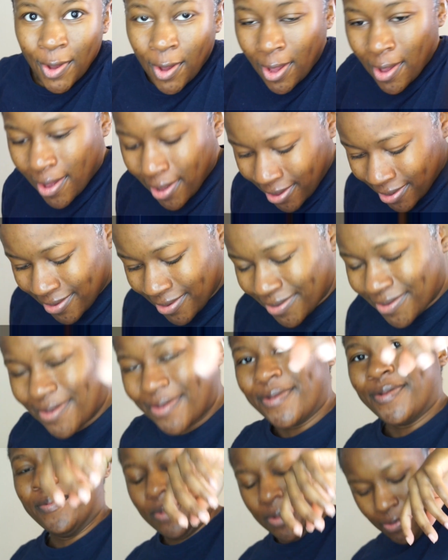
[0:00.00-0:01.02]
Y'all,
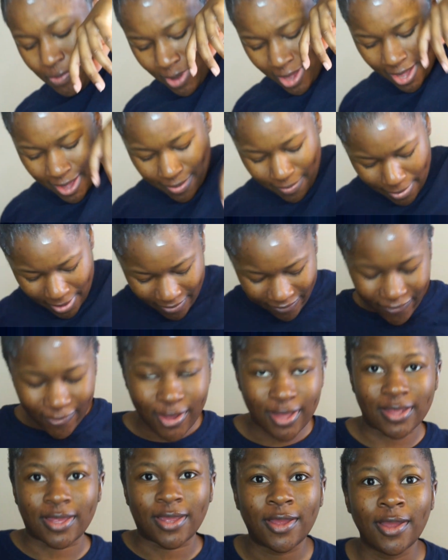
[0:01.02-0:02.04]
oh, why am I
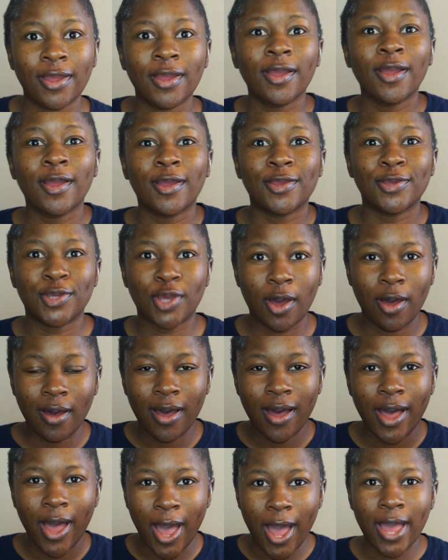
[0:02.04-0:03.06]
falling? Y'all,
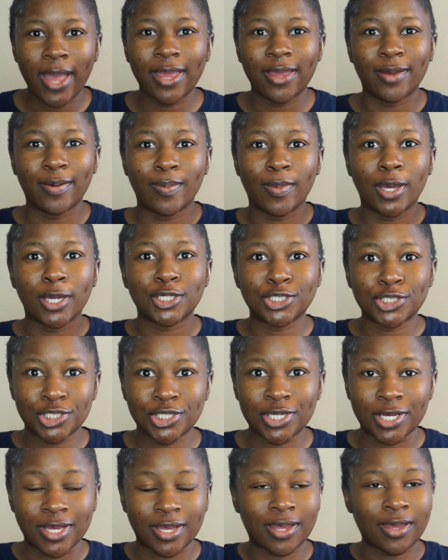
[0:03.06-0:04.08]
I am a
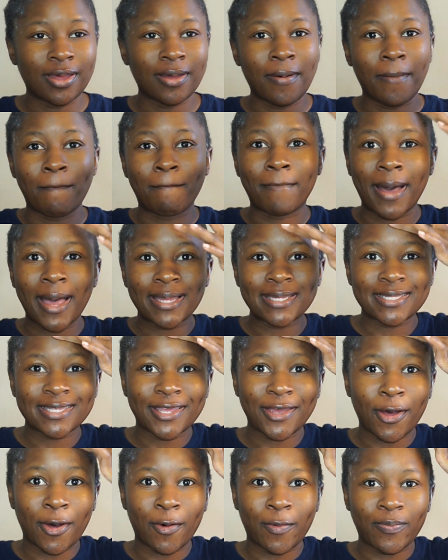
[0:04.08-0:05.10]
shook my
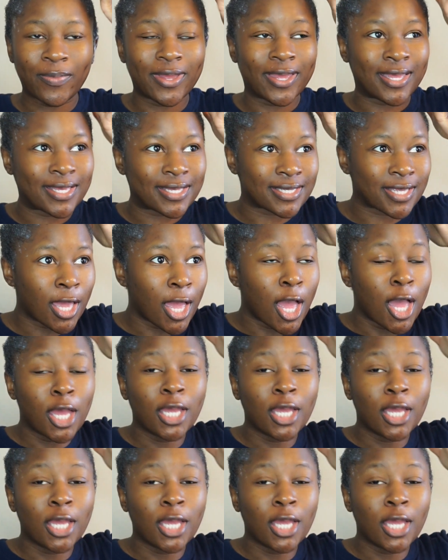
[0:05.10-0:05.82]
scalp is